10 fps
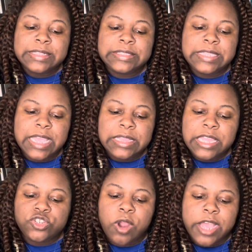daily
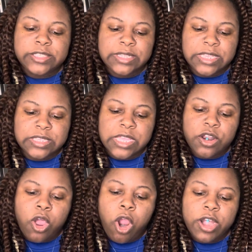atrocities
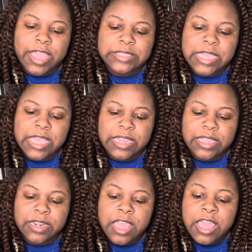and heartaches
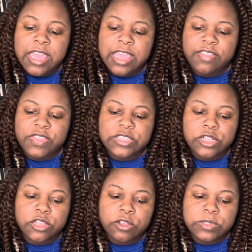hidden in these
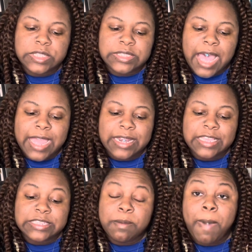closed
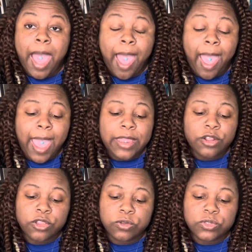societies behind
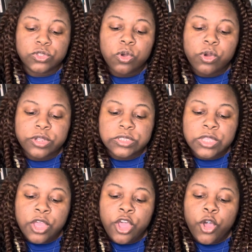closed doors,
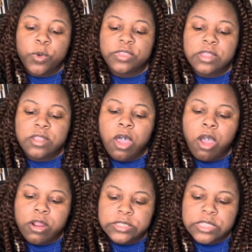within the
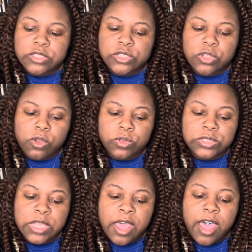hearts and
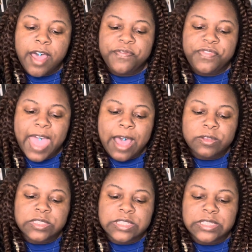souls of
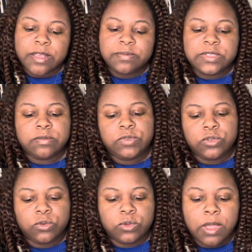thousands of
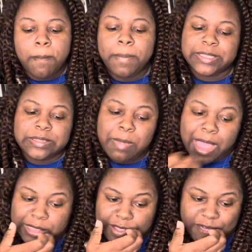subdued but
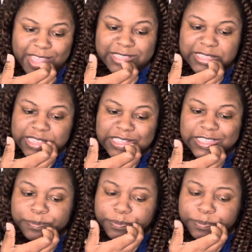smiling faces.